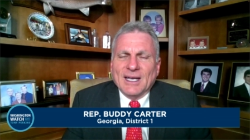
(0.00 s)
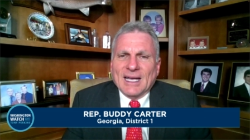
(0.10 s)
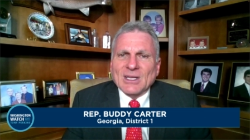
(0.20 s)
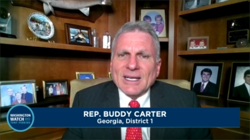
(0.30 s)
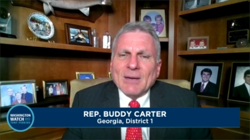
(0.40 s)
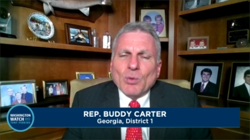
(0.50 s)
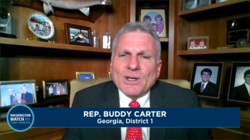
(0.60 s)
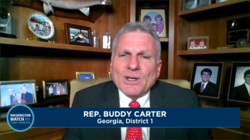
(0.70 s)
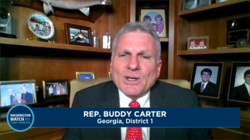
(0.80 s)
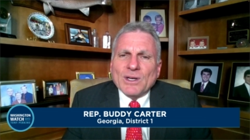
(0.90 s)
And look at
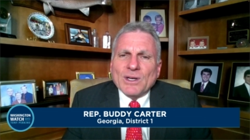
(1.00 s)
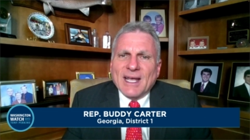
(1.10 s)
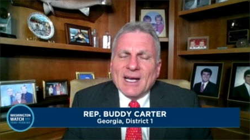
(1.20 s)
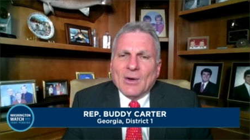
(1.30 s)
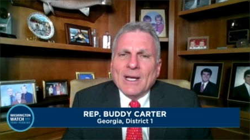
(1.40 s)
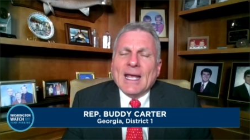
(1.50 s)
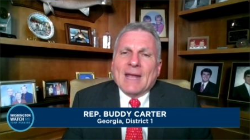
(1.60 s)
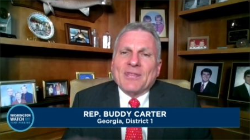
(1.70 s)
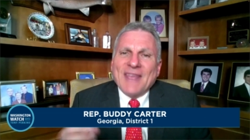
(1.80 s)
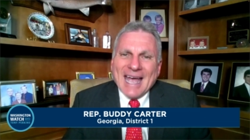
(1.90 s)
what it is now.
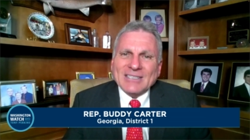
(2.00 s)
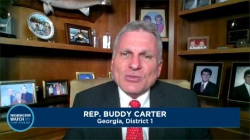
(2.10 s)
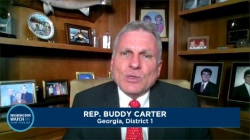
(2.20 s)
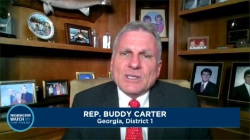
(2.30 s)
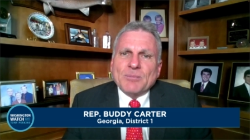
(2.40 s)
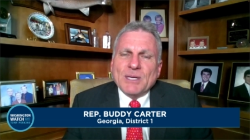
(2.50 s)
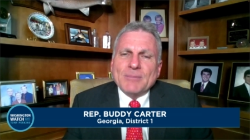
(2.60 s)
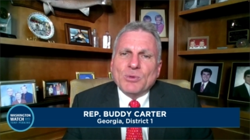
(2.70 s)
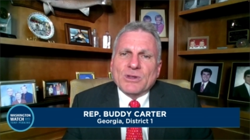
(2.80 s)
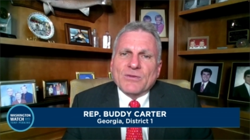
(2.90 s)
And that's what the
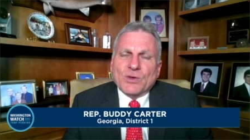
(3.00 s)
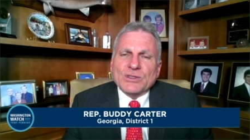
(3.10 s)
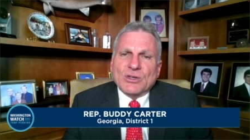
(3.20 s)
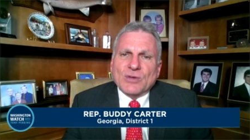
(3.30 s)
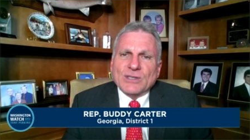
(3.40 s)
people in the first